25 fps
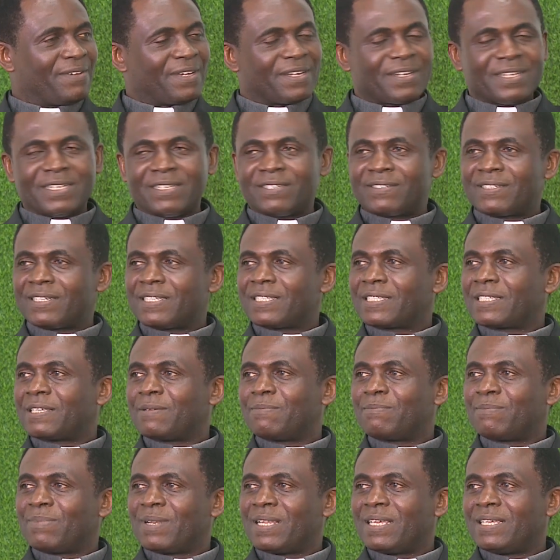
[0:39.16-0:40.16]
a very
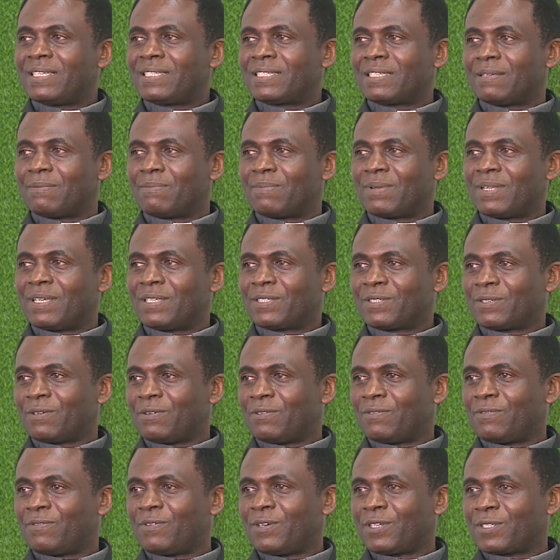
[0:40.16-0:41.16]
interesting place, a place
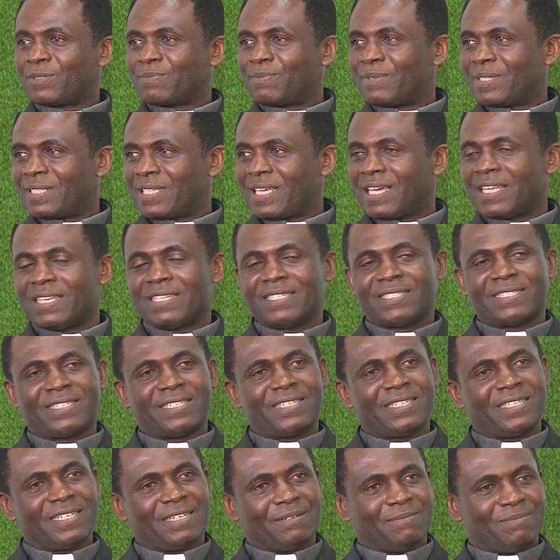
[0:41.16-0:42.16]
of
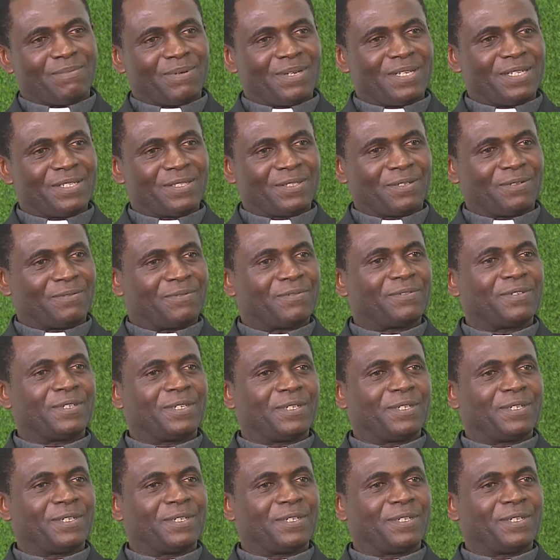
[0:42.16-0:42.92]
hospitality, a place of